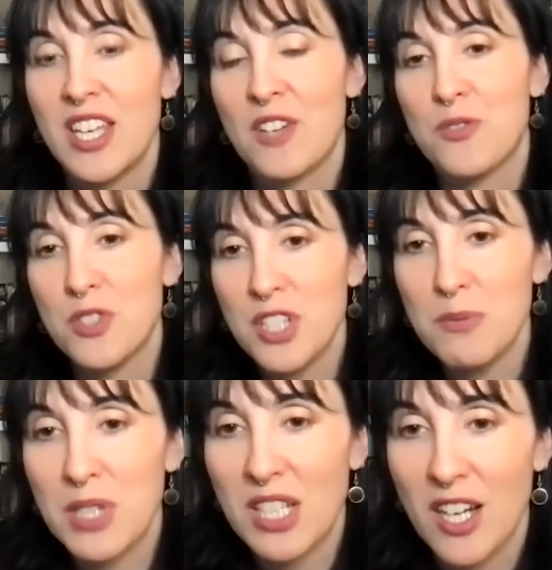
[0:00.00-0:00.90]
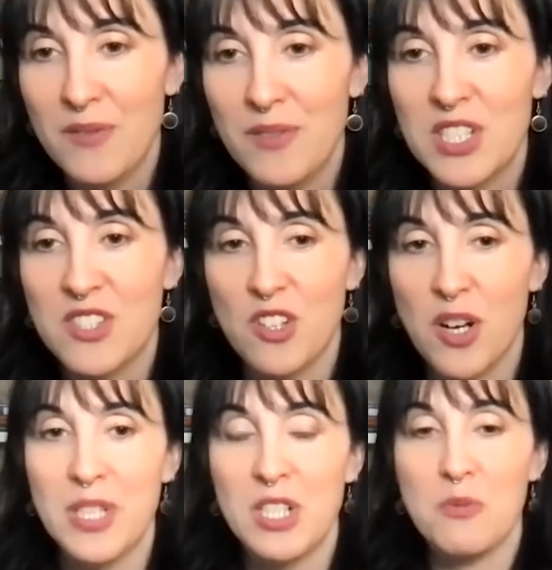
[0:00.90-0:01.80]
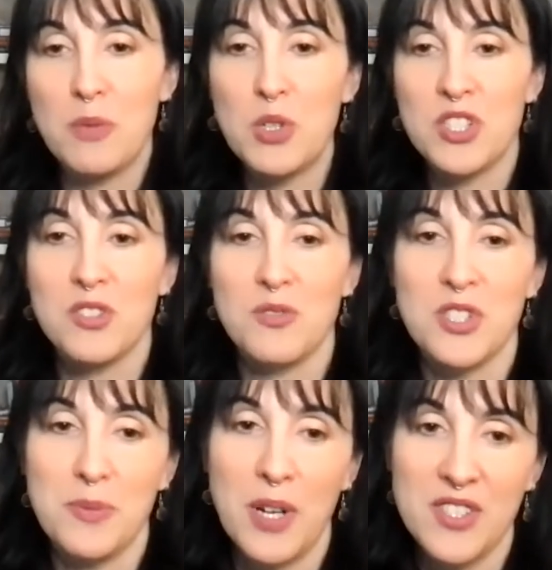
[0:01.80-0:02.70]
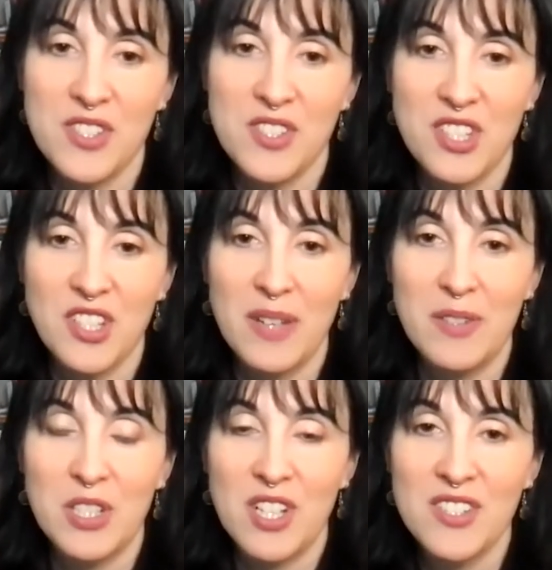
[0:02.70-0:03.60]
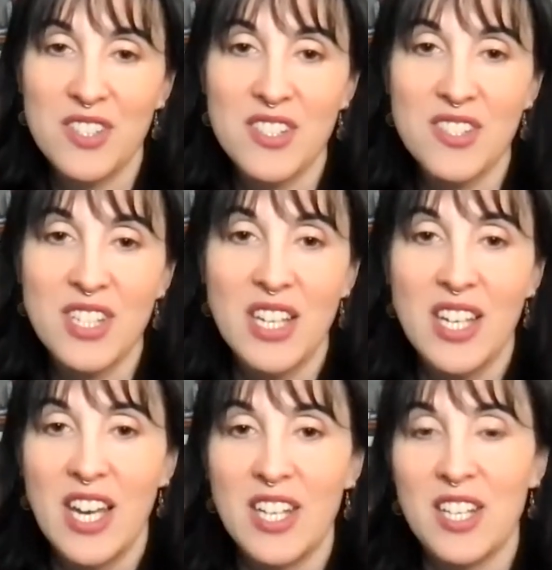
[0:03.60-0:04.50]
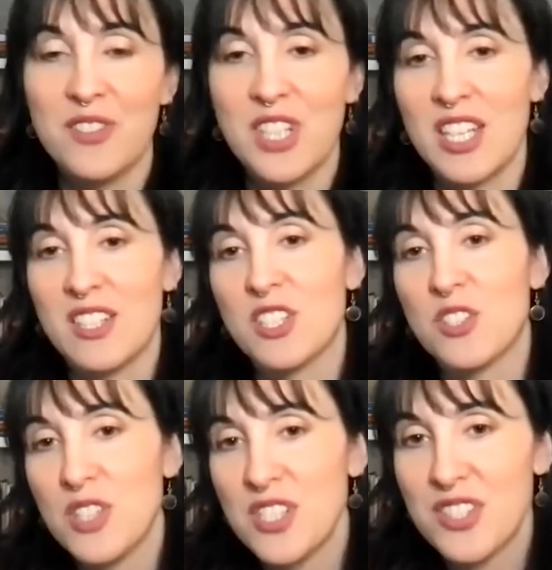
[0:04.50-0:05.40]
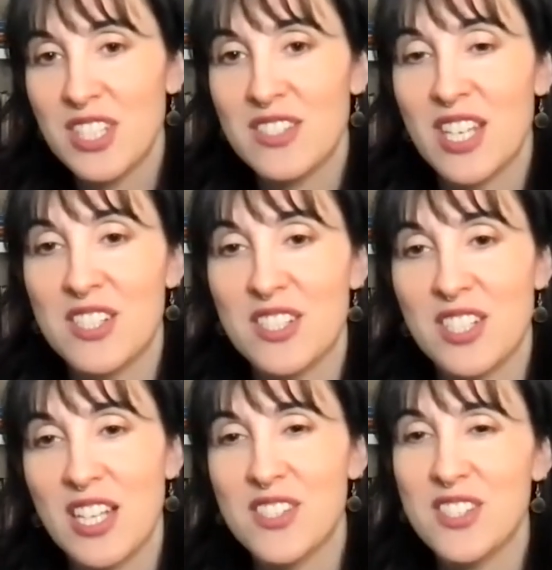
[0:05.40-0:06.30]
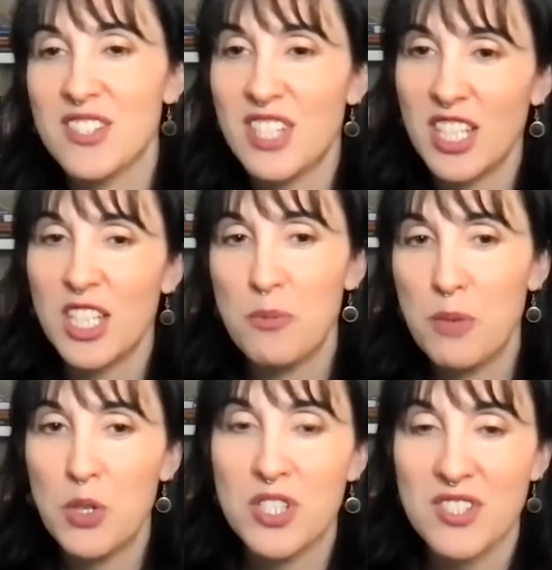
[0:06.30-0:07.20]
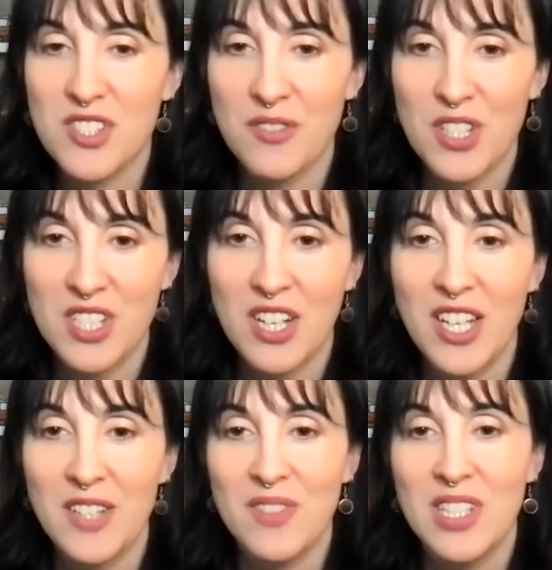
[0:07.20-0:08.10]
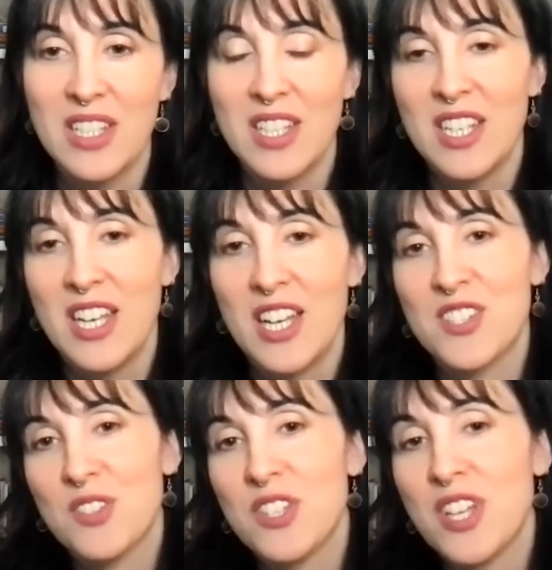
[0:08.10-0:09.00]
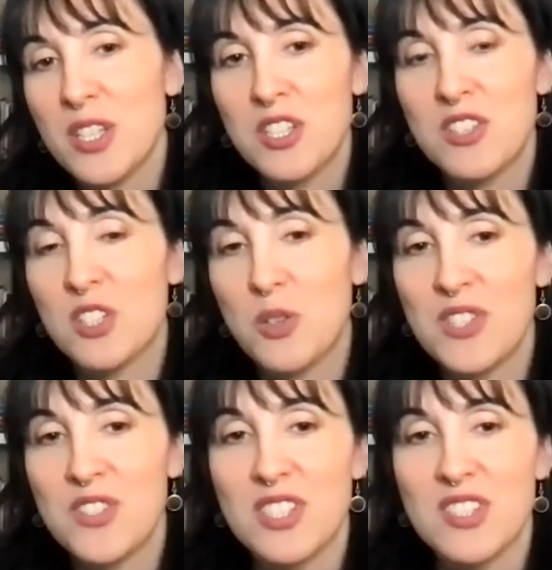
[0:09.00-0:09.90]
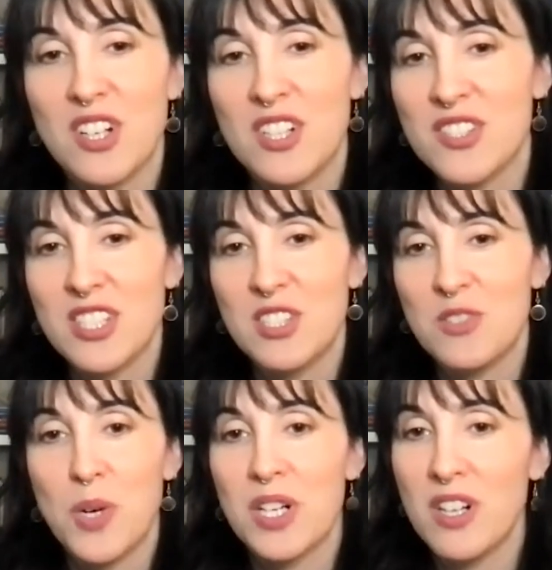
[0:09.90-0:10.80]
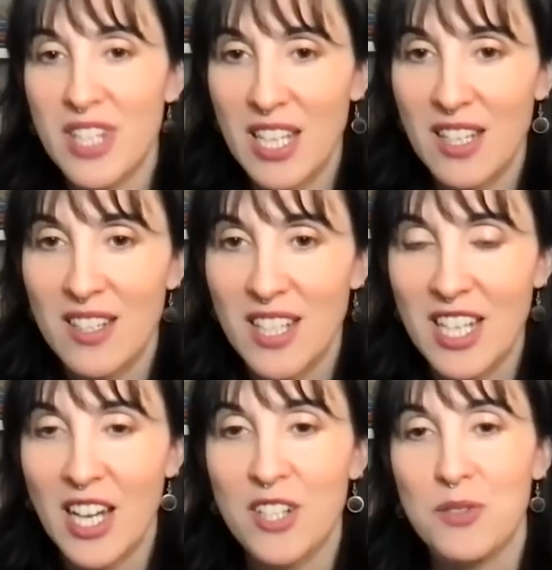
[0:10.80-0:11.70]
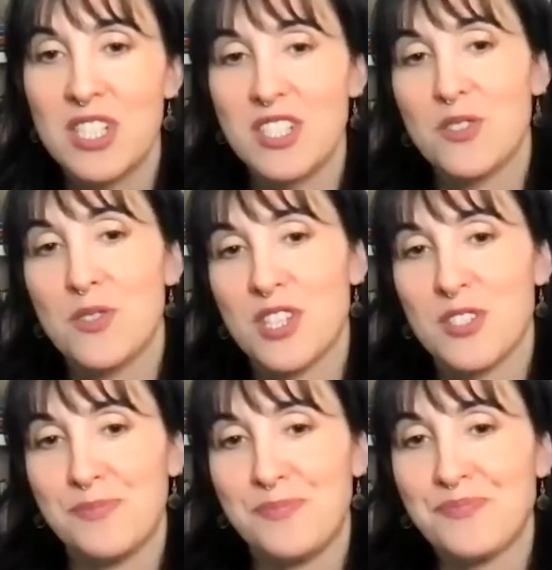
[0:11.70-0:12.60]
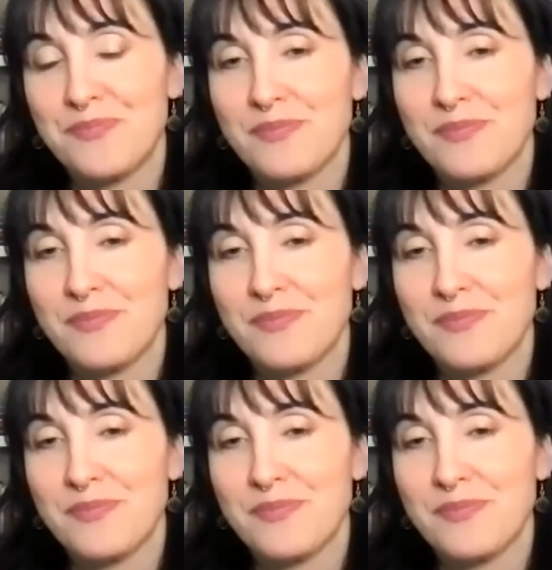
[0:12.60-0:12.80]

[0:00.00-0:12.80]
have really become these dominant emotional responses to climate crisis and have gained increasing attention as these key emotions of our time. And so a lot of the questions are, you know, what are they and how do we deal with them?